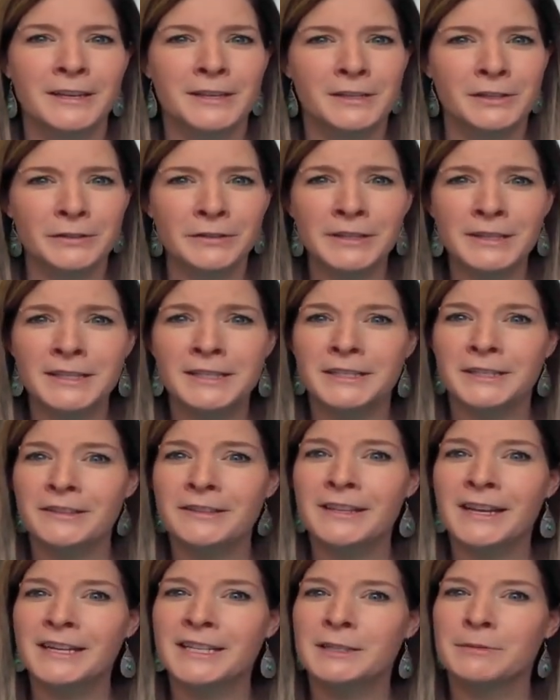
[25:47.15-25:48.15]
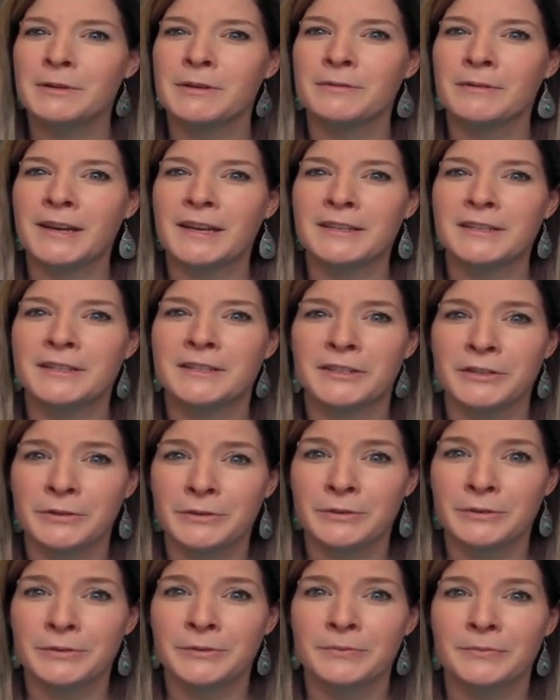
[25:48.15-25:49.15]
students still like to be read
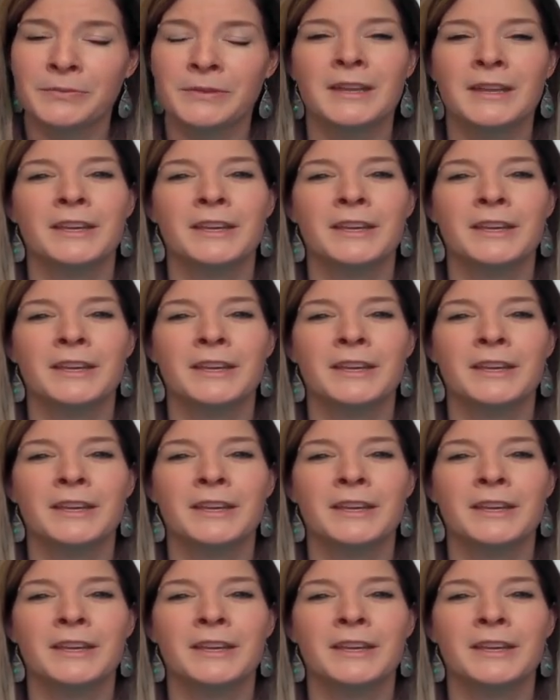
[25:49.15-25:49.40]
too.